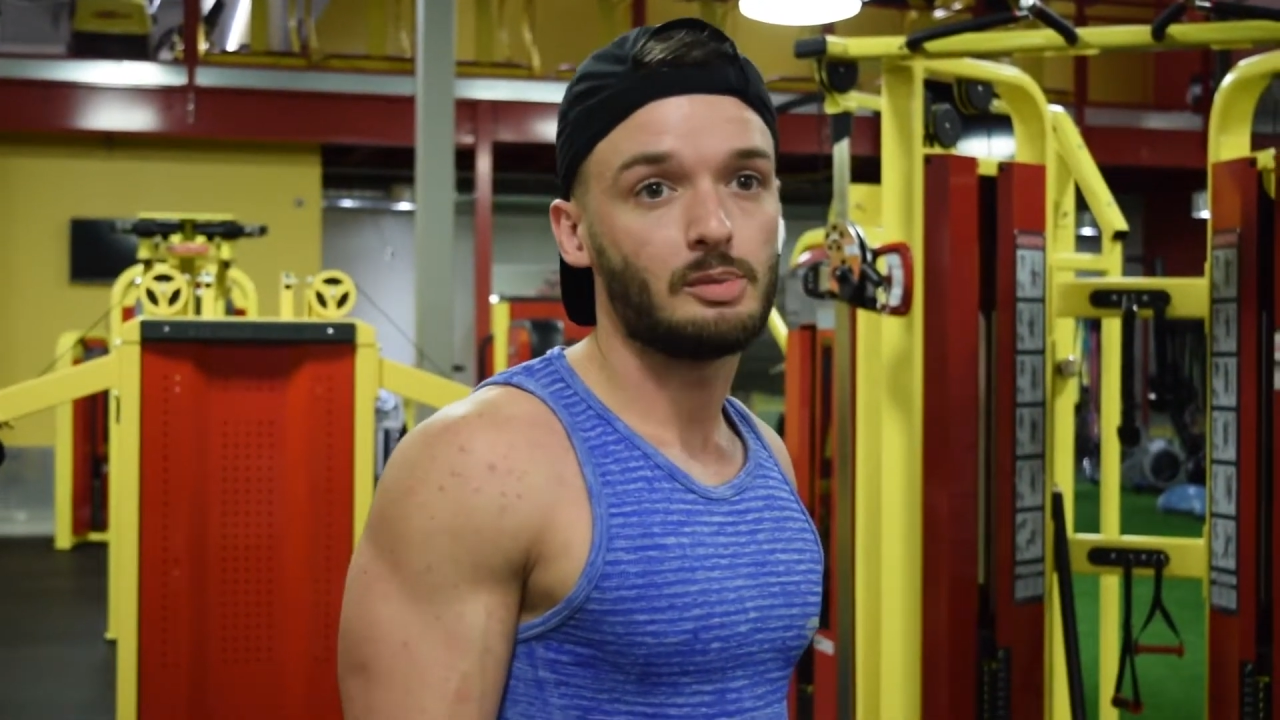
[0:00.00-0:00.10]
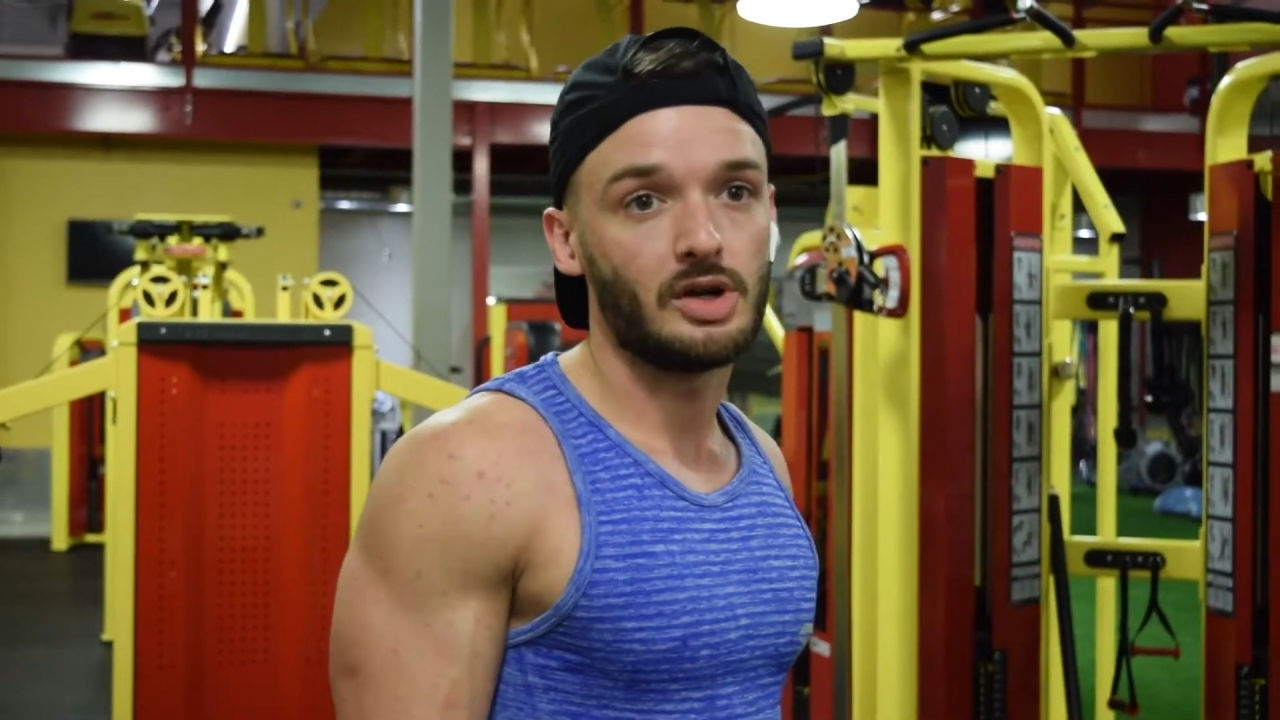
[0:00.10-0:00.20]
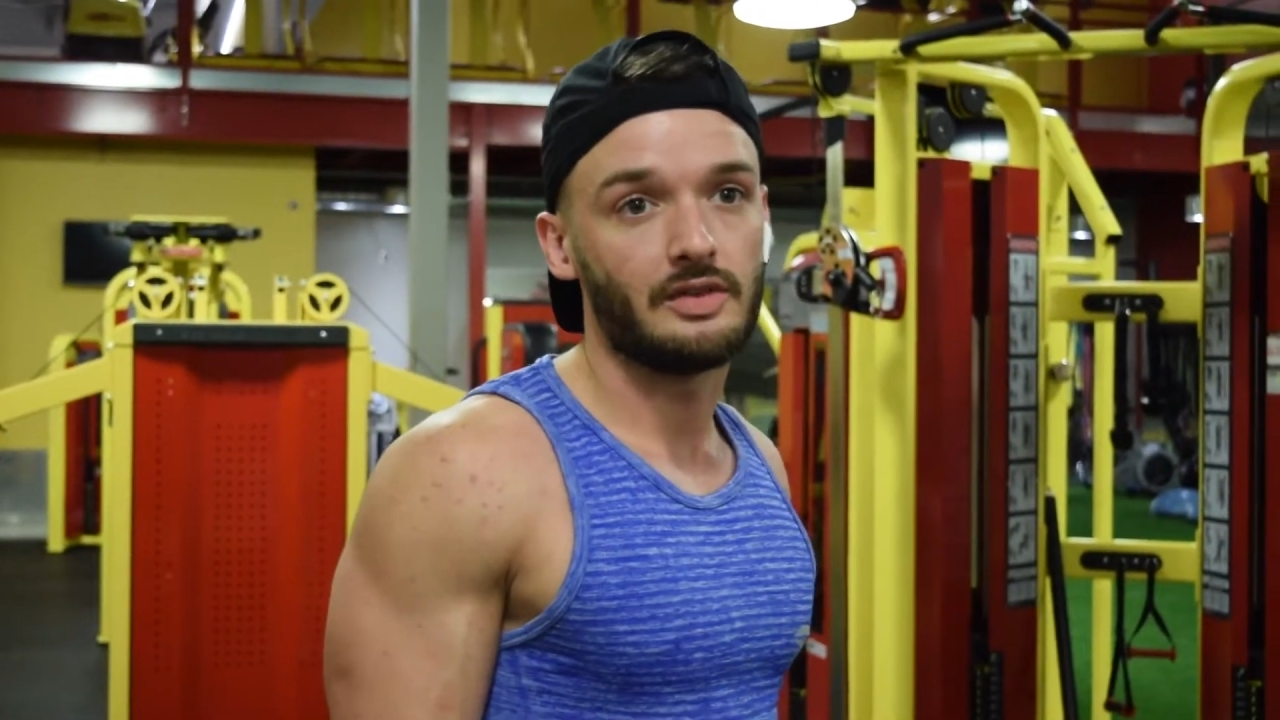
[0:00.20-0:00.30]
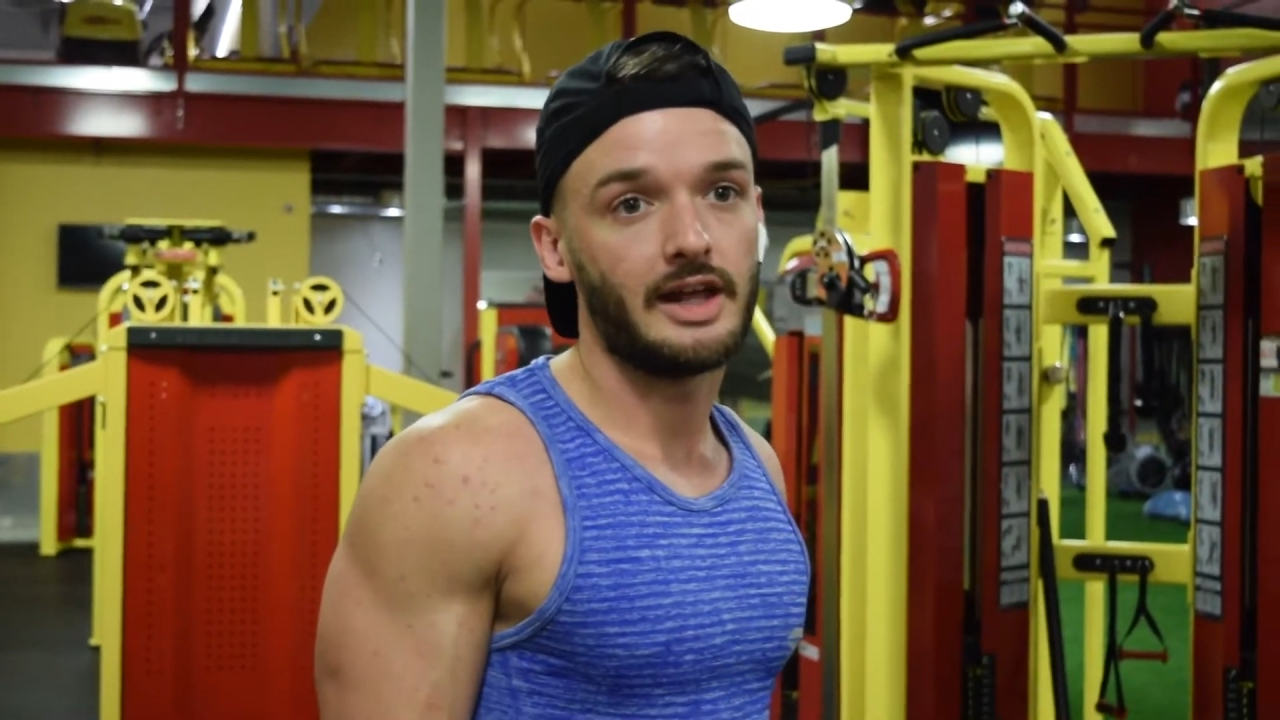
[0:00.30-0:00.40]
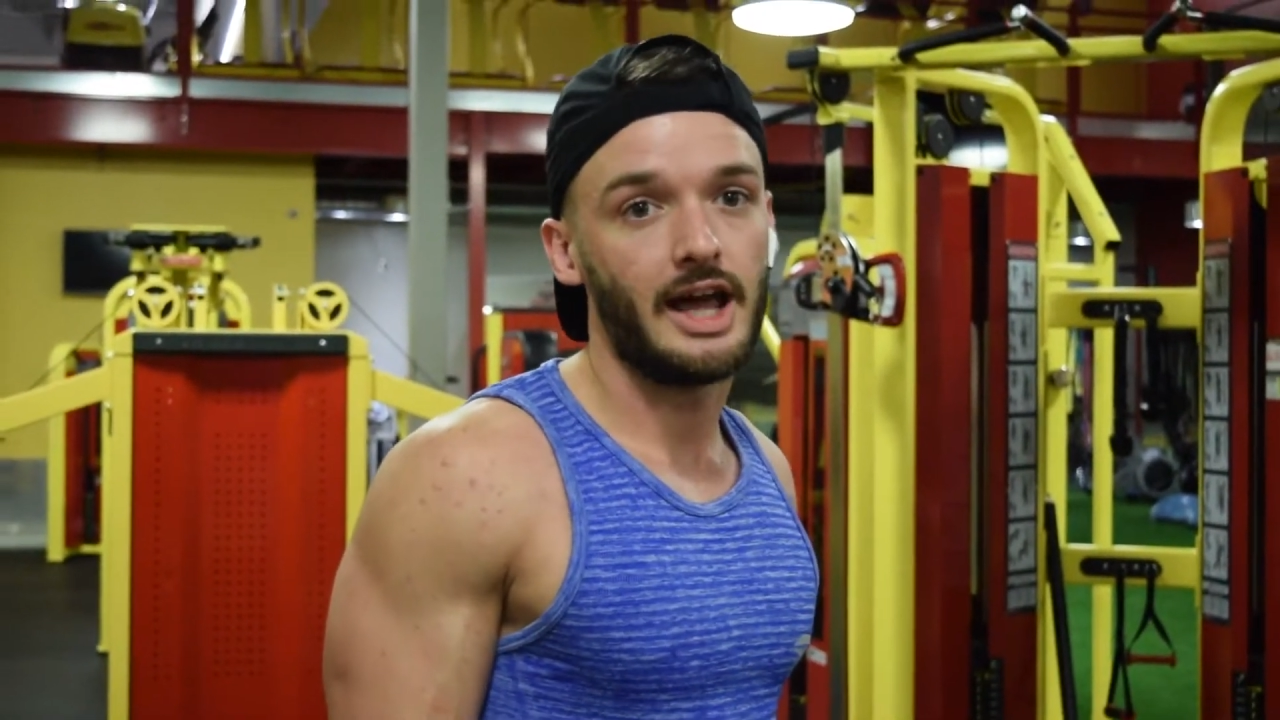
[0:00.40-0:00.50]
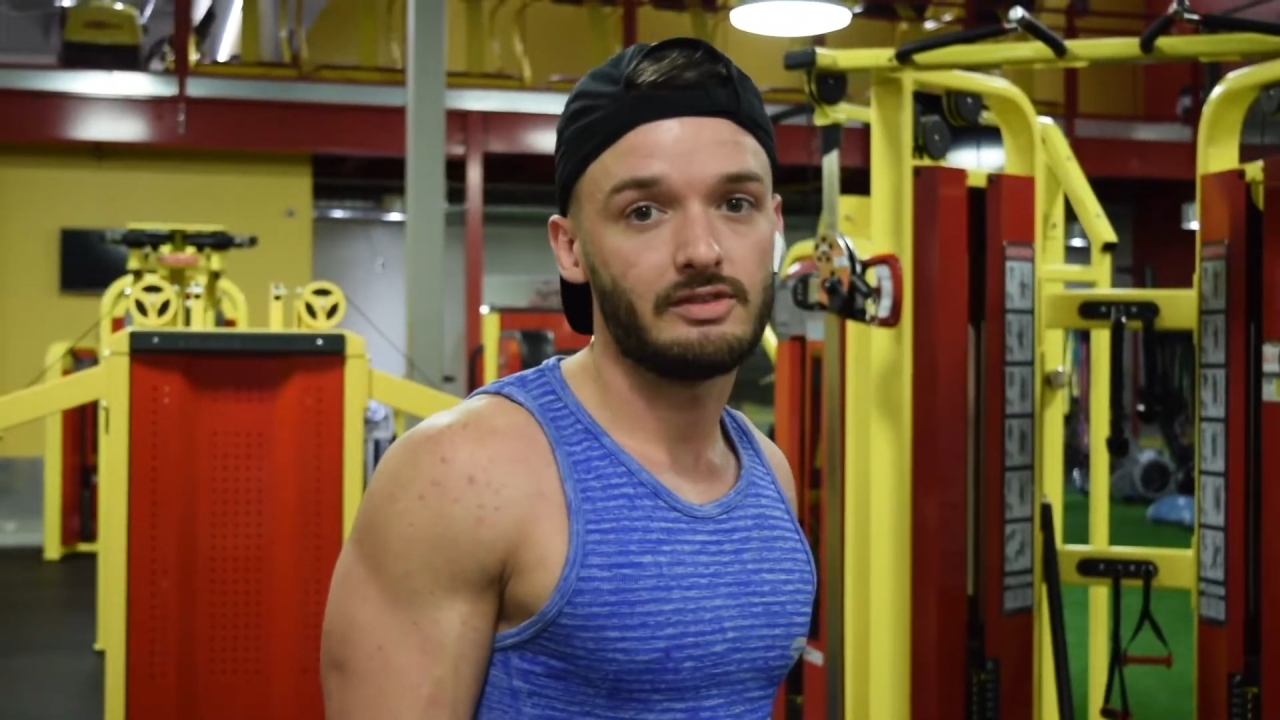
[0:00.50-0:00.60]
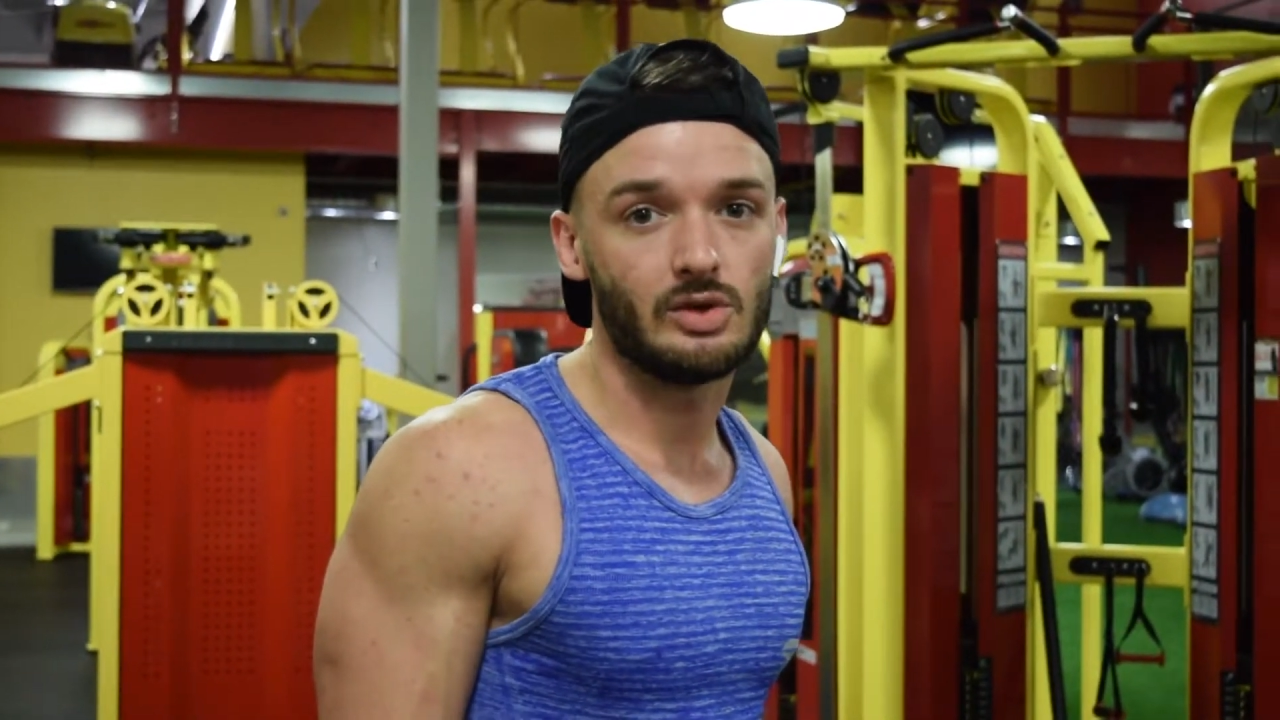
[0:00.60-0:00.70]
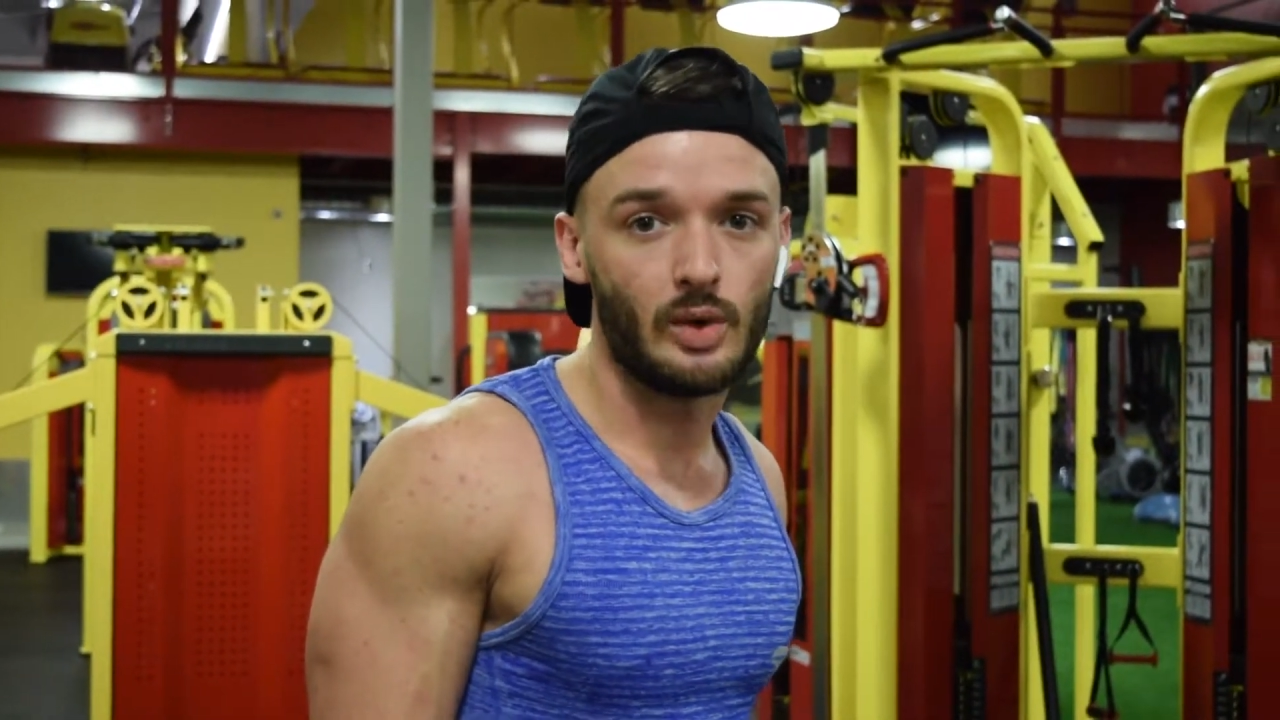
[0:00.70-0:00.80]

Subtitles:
put on that heavy